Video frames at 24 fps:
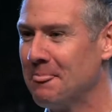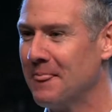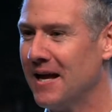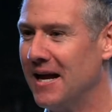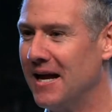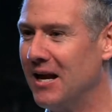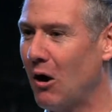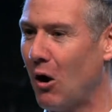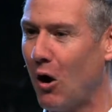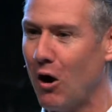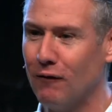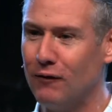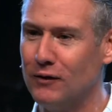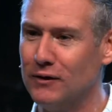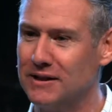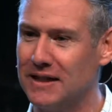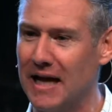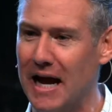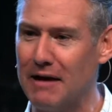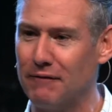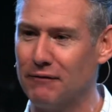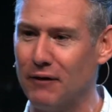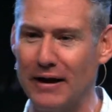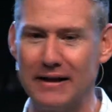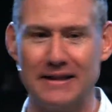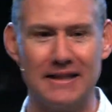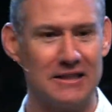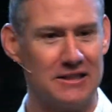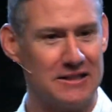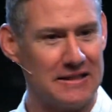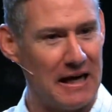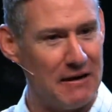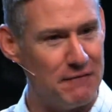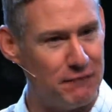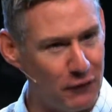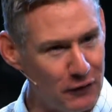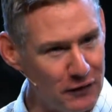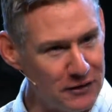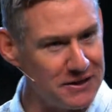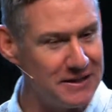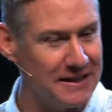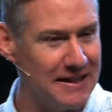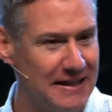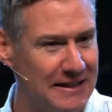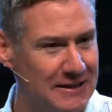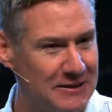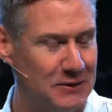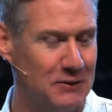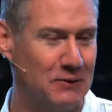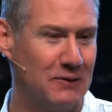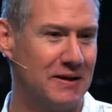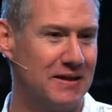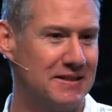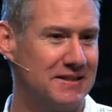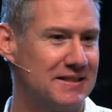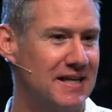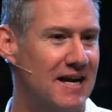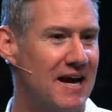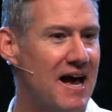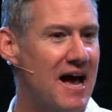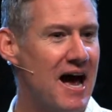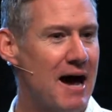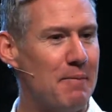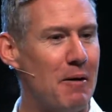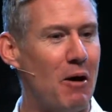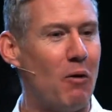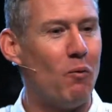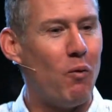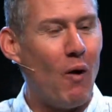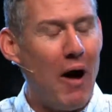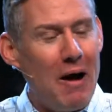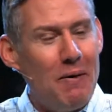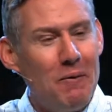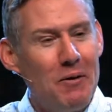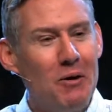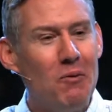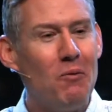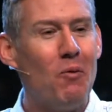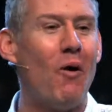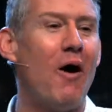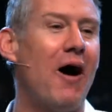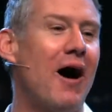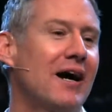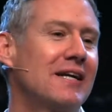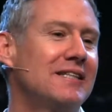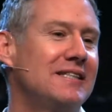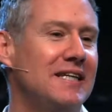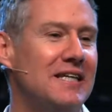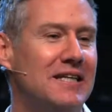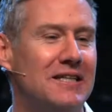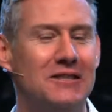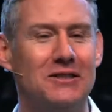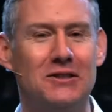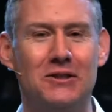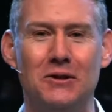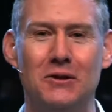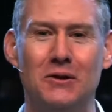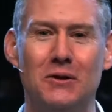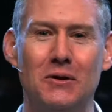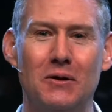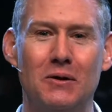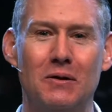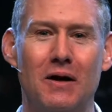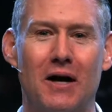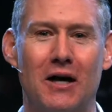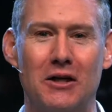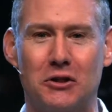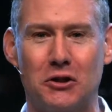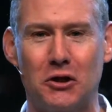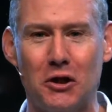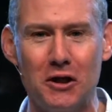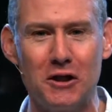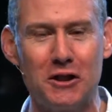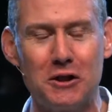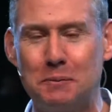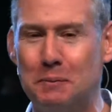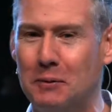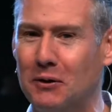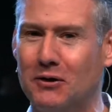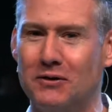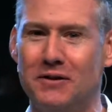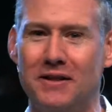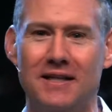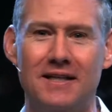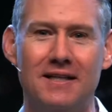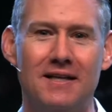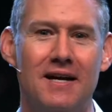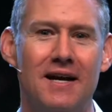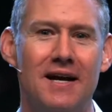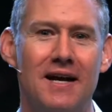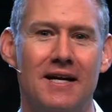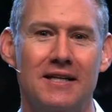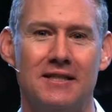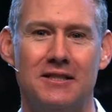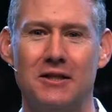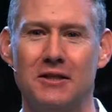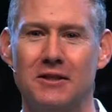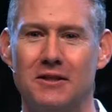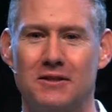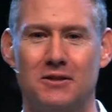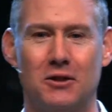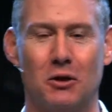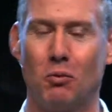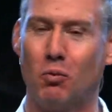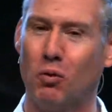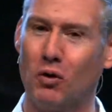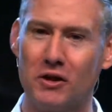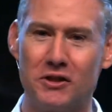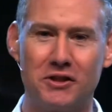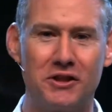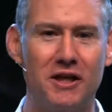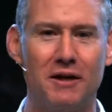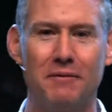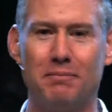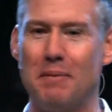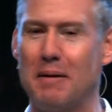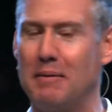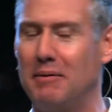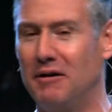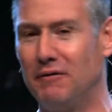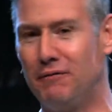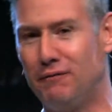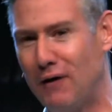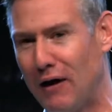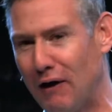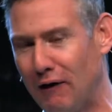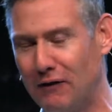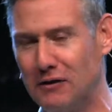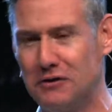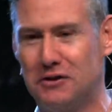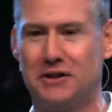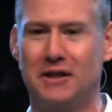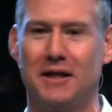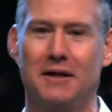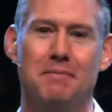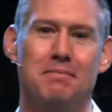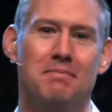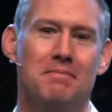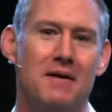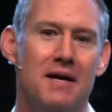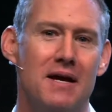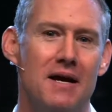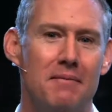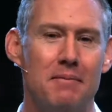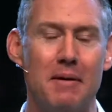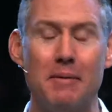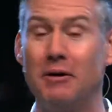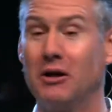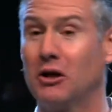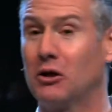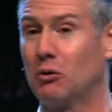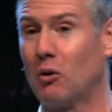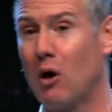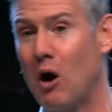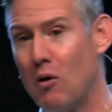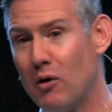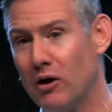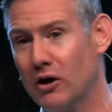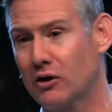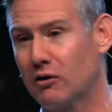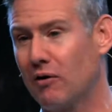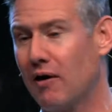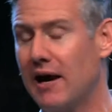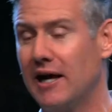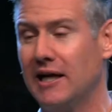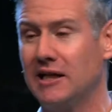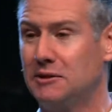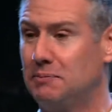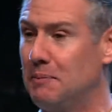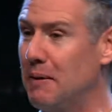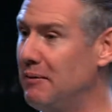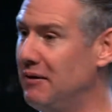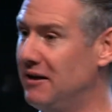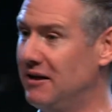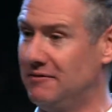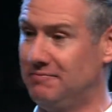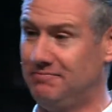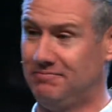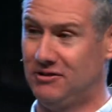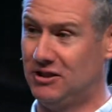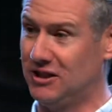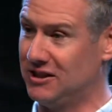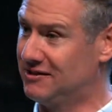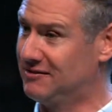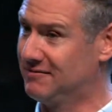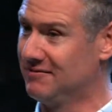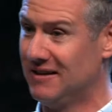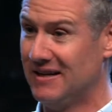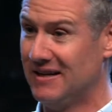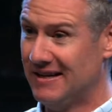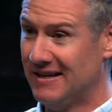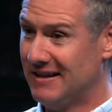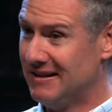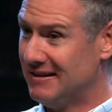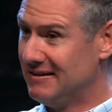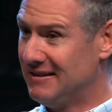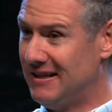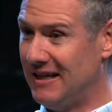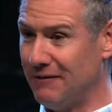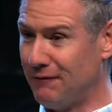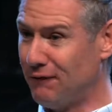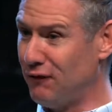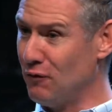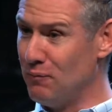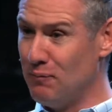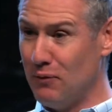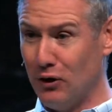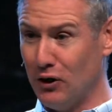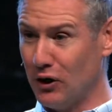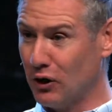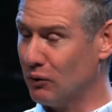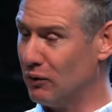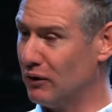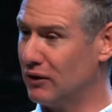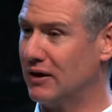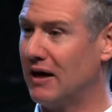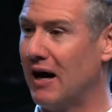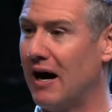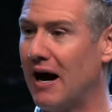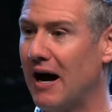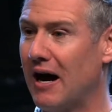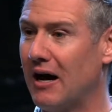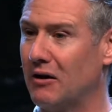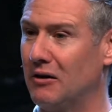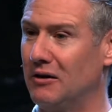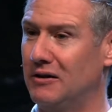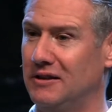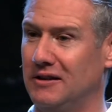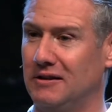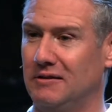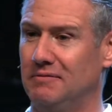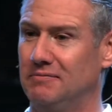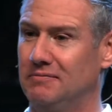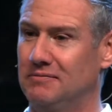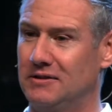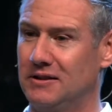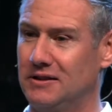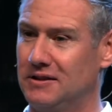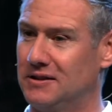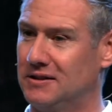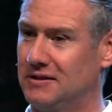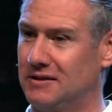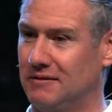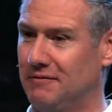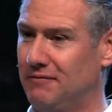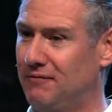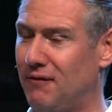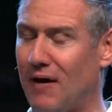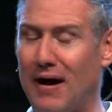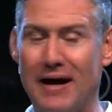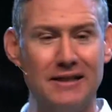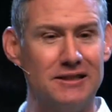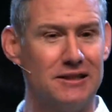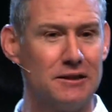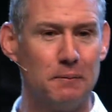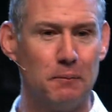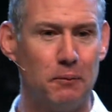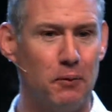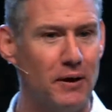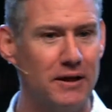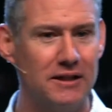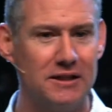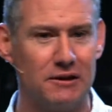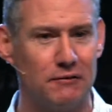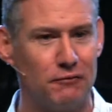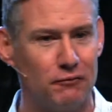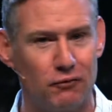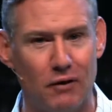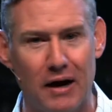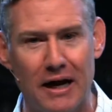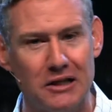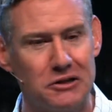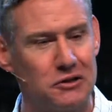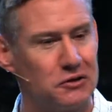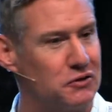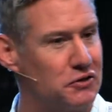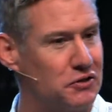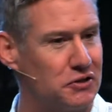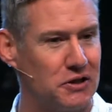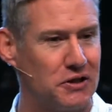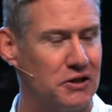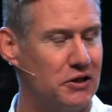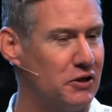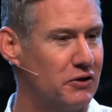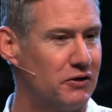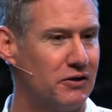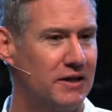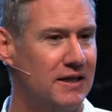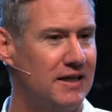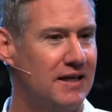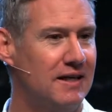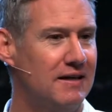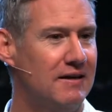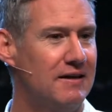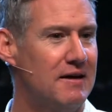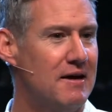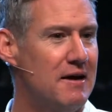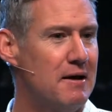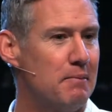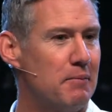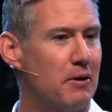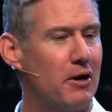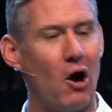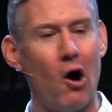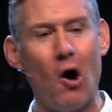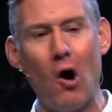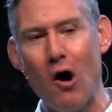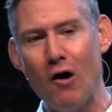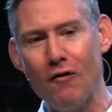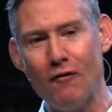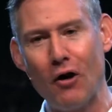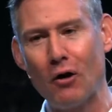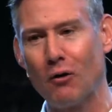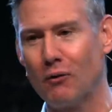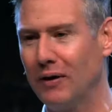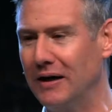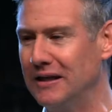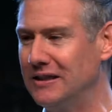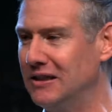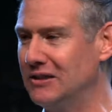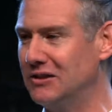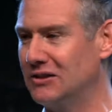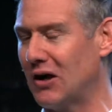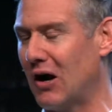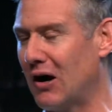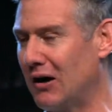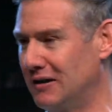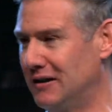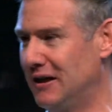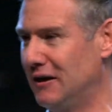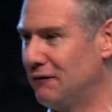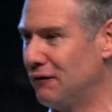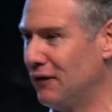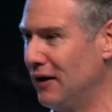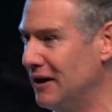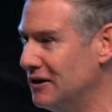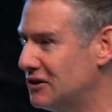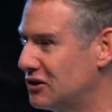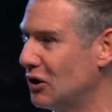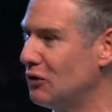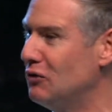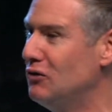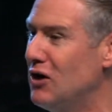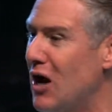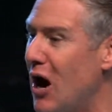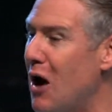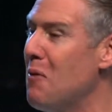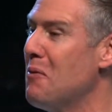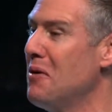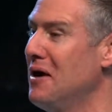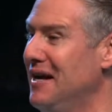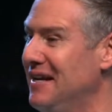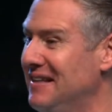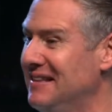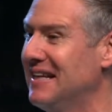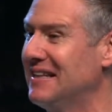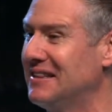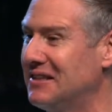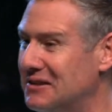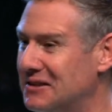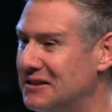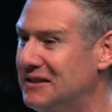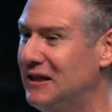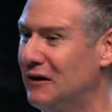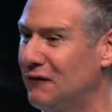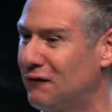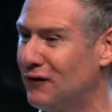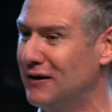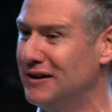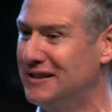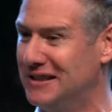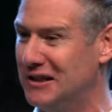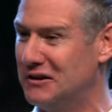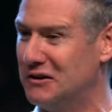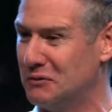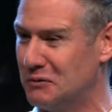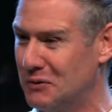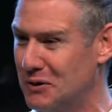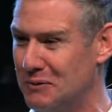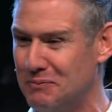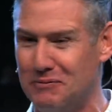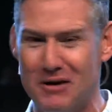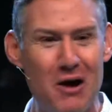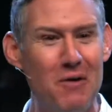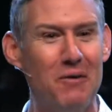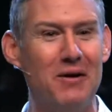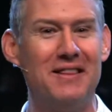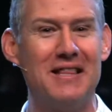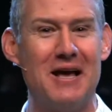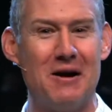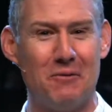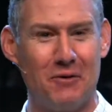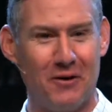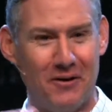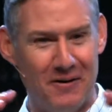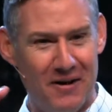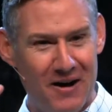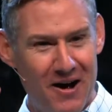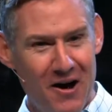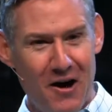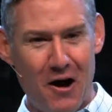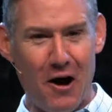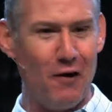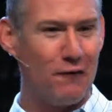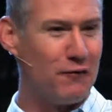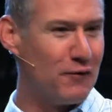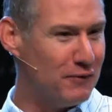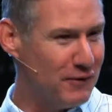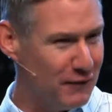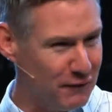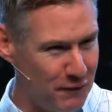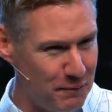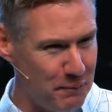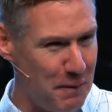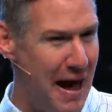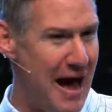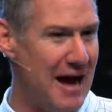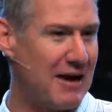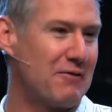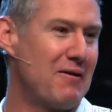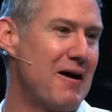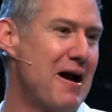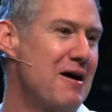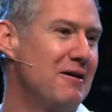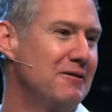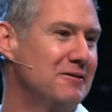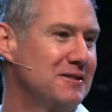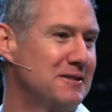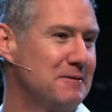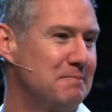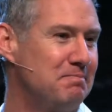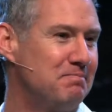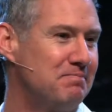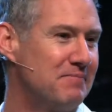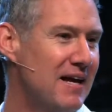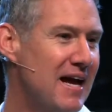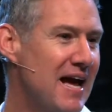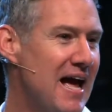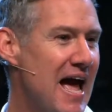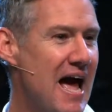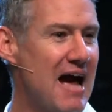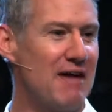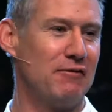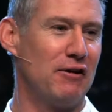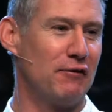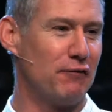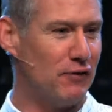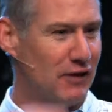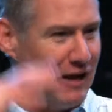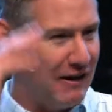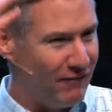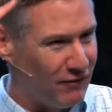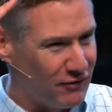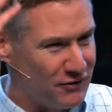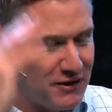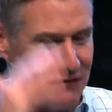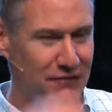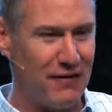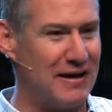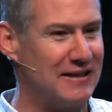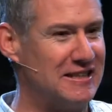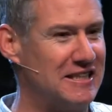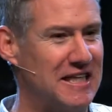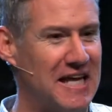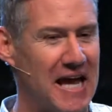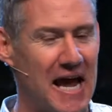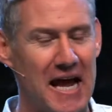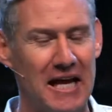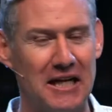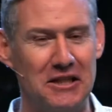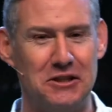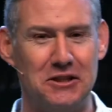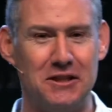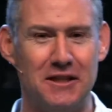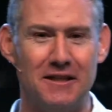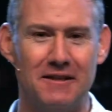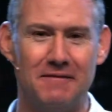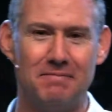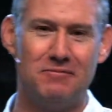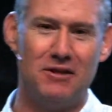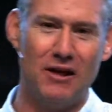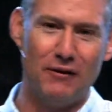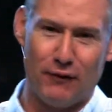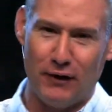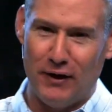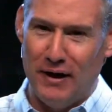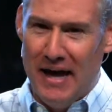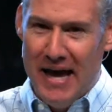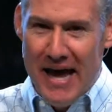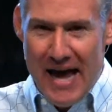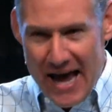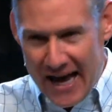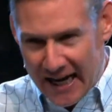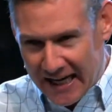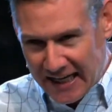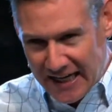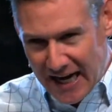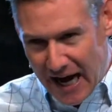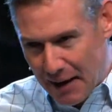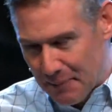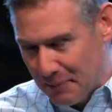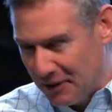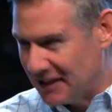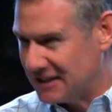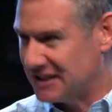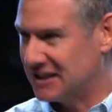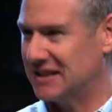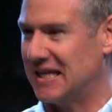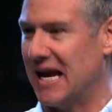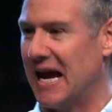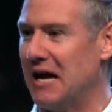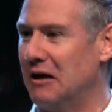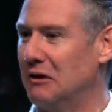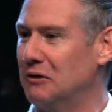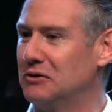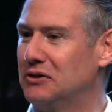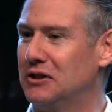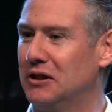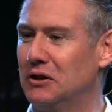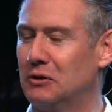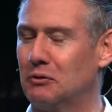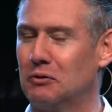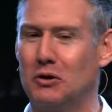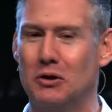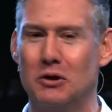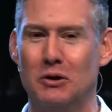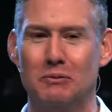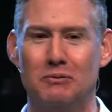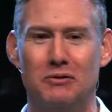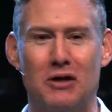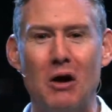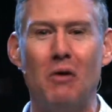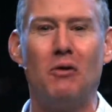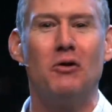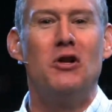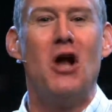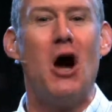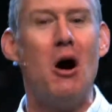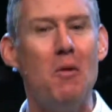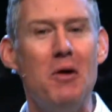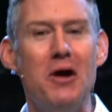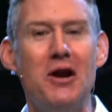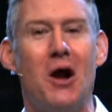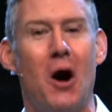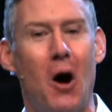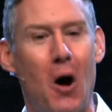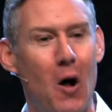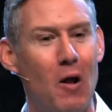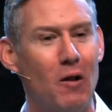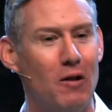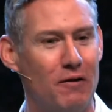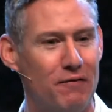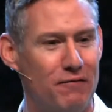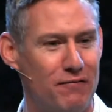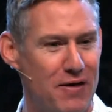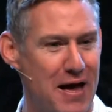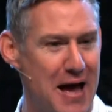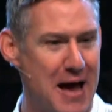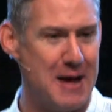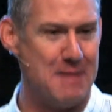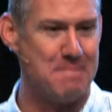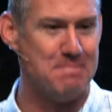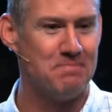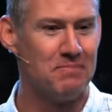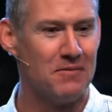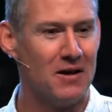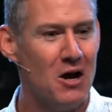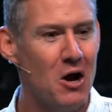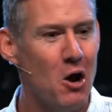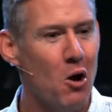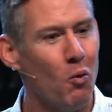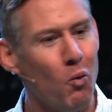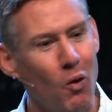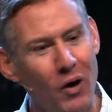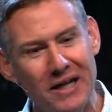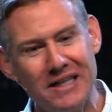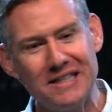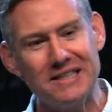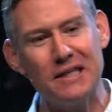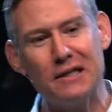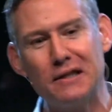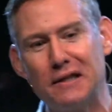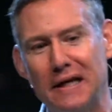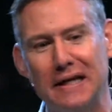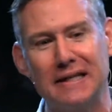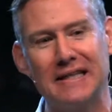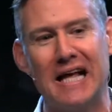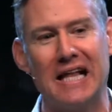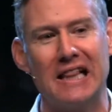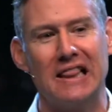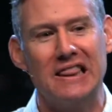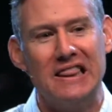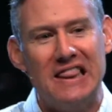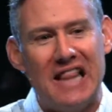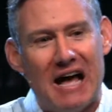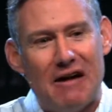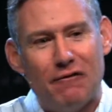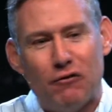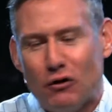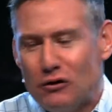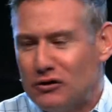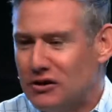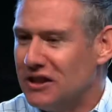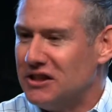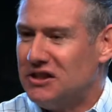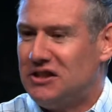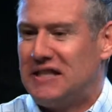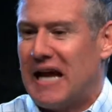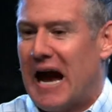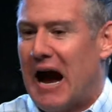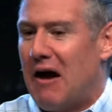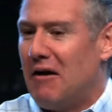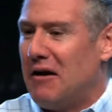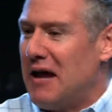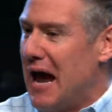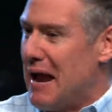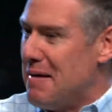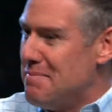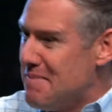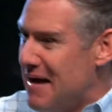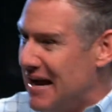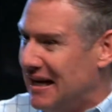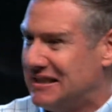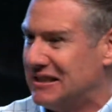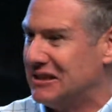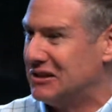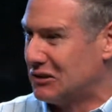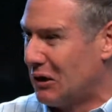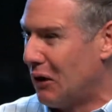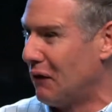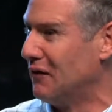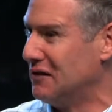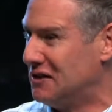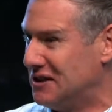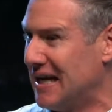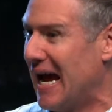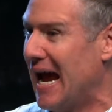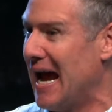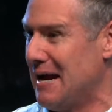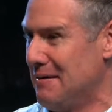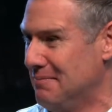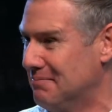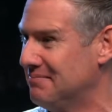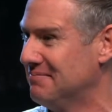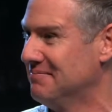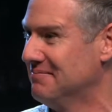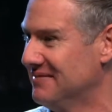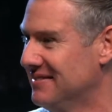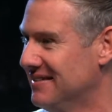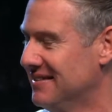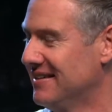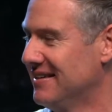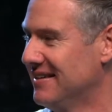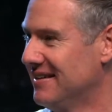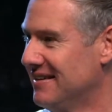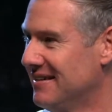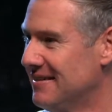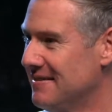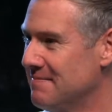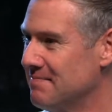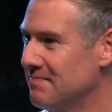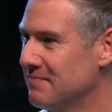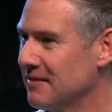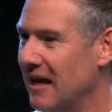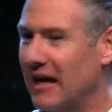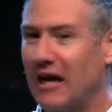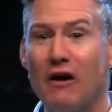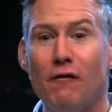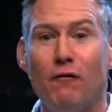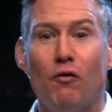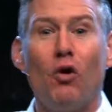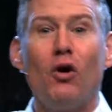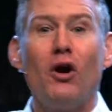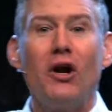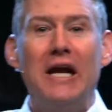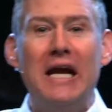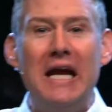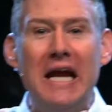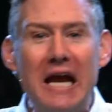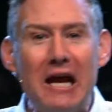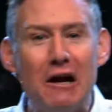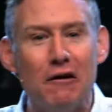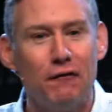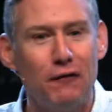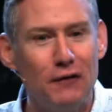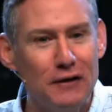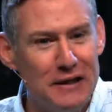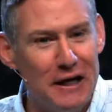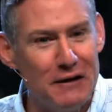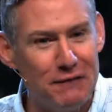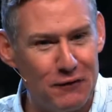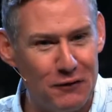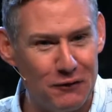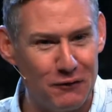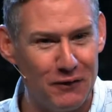And all of us have like this diversity to us about why we walked into a church building to worship, maybe to fellowship, maybe to grow in Christ, maybe to just get familiar with God or to find some place of rest or security. But all of our reasons are different. And so knowing that there's difference in the room, knowing that we're all from different backgrounds and have different levels of education and different economic scales in the room, knowing all of that, what is the thing that levels us down and makes us all the same? Like if we're here for different